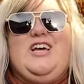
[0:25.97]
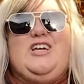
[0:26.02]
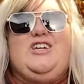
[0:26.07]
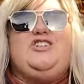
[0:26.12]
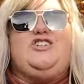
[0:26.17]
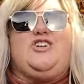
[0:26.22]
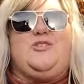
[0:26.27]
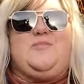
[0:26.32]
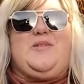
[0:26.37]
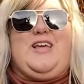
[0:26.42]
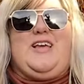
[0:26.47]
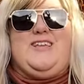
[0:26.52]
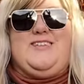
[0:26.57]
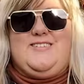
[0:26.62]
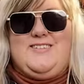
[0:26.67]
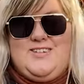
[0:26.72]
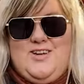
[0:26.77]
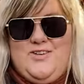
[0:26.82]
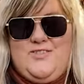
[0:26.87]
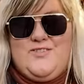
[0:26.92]
Germany is
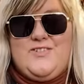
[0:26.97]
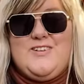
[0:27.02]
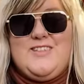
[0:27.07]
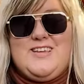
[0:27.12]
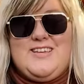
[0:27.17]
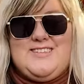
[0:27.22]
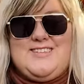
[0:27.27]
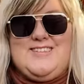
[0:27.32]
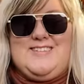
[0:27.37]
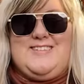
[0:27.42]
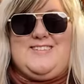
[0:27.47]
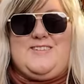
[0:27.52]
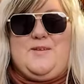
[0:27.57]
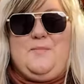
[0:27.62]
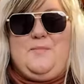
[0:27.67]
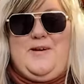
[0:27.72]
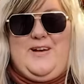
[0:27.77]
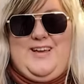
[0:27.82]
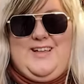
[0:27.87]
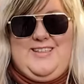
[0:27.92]
known for these. This is a
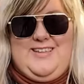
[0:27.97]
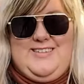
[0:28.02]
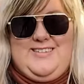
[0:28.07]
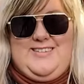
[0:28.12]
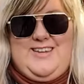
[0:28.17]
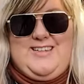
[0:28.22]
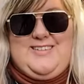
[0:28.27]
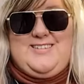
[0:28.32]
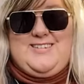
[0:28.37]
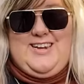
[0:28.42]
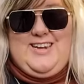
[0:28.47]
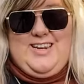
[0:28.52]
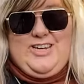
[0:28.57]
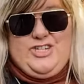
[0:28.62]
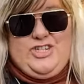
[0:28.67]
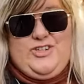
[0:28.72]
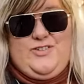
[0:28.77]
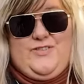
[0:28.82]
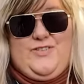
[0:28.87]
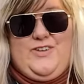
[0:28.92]
bucket list
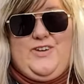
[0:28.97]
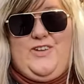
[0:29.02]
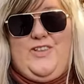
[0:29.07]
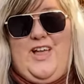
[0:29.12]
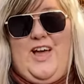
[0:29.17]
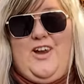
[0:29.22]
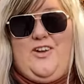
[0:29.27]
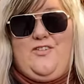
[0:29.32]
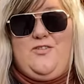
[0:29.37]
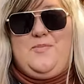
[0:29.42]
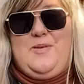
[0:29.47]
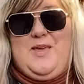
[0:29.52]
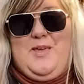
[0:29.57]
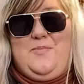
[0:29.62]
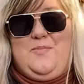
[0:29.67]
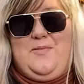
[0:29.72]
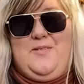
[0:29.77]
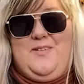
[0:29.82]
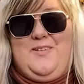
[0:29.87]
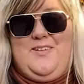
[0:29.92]
destination for a lot of
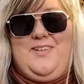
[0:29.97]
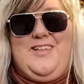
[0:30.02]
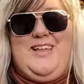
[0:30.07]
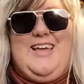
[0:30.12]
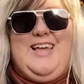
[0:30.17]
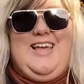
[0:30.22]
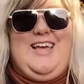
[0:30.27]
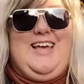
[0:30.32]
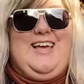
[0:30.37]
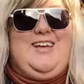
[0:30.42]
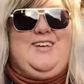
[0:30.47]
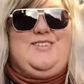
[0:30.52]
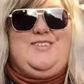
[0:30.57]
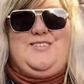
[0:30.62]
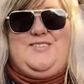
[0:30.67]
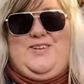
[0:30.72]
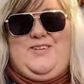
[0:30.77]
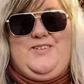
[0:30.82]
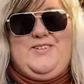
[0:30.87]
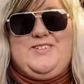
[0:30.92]
people.
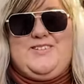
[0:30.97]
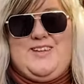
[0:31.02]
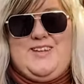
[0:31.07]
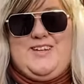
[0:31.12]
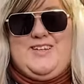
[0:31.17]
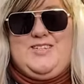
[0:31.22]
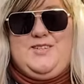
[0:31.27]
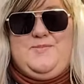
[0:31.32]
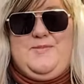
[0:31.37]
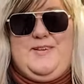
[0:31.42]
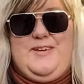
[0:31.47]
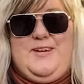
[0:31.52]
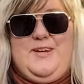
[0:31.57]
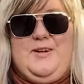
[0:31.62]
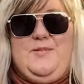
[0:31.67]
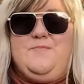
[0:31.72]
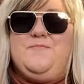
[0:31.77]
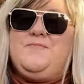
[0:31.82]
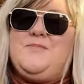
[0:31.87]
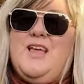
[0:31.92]
So excited to be
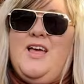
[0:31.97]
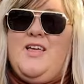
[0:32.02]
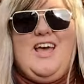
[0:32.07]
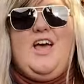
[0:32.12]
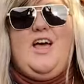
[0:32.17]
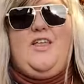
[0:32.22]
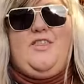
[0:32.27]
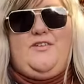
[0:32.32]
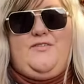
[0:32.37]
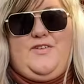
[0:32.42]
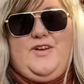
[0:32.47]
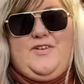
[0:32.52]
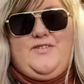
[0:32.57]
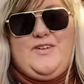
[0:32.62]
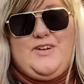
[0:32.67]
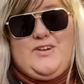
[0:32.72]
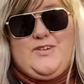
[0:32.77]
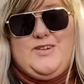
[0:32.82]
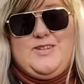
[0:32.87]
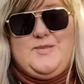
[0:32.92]
here. The
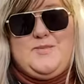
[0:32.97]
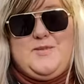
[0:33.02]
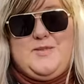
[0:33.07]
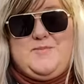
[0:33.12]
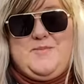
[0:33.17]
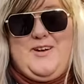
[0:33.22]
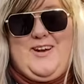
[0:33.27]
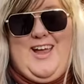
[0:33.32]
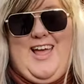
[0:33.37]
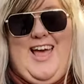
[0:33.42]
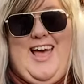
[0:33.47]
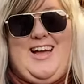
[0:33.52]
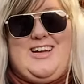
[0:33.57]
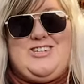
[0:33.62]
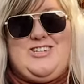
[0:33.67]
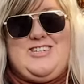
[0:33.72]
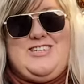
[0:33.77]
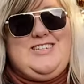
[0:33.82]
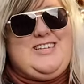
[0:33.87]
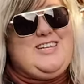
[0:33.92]
Frankfurt Christmas Market
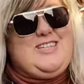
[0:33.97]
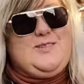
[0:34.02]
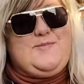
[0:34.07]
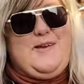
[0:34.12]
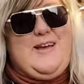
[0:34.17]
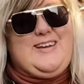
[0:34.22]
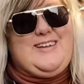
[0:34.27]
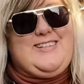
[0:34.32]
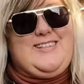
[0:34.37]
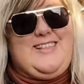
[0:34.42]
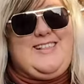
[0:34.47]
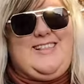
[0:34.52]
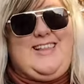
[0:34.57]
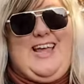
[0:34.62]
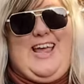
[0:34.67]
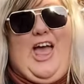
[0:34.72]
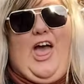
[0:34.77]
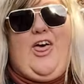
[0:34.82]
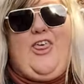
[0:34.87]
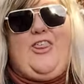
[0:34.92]
actually dates back to the
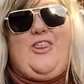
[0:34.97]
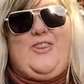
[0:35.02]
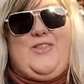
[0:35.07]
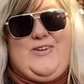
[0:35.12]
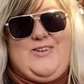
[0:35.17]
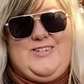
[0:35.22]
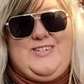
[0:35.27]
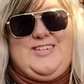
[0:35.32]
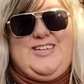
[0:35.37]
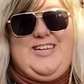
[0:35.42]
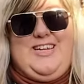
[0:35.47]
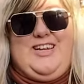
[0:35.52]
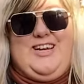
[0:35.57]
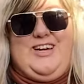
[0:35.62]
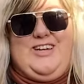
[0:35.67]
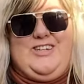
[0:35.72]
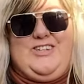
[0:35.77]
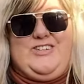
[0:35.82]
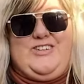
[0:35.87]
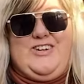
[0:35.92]
late
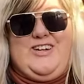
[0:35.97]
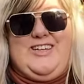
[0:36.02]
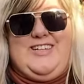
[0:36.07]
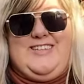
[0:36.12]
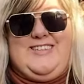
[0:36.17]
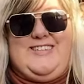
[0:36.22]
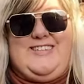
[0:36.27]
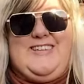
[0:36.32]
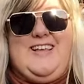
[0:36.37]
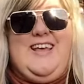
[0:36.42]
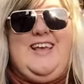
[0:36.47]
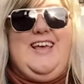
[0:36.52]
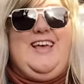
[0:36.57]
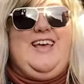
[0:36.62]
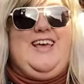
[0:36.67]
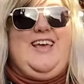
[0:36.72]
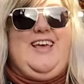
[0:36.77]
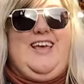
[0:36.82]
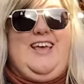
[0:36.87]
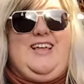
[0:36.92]
1300s.
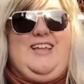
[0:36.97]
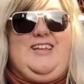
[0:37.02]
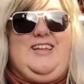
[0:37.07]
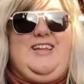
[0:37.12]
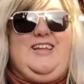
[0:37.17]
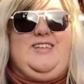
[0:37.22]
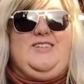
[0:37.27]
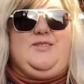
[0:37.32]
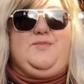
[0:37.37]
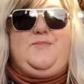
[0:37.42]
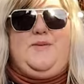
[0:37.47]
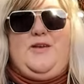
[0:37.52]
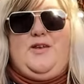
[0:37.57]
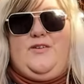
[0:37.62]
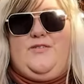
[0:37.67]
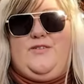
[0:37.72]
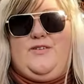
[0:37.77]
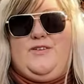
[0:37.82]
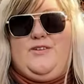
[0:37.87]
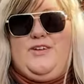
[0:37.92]
It is
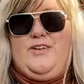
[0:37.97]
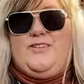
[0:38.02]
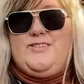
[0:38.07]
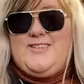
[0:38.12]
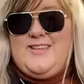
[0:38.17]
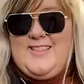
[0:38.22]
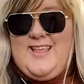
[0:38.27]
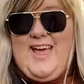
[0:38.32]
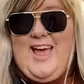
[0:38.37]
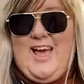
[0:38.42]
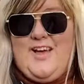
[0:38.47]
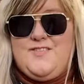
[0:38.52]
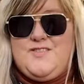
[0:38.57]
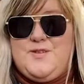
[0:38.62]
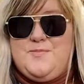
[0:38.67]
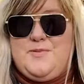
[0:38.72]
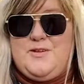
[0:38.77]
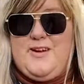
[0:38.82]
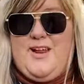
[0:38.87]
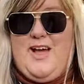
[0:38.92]
beautiful. You'll see the
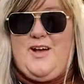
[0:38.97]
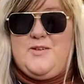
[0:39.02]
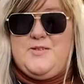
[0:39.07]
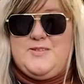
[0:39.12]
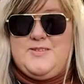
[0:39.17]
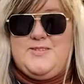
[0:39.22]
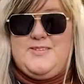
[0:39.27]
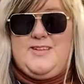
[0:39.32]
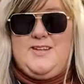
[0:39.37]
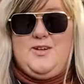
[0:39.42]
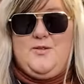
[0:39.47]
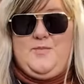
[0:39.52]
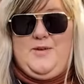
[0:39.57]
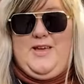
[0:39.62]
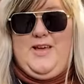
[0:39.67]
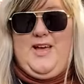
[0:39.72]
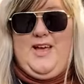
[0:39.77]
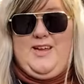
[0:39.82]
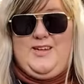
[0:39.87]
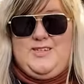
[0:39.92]
half-timbered houses here
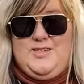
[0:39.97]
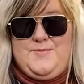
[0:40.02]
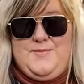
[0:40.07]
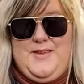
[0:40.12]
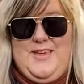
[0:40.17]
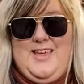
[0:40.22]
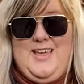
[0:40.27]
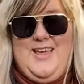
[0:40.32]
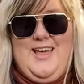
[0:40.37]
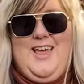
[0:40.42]
behind me.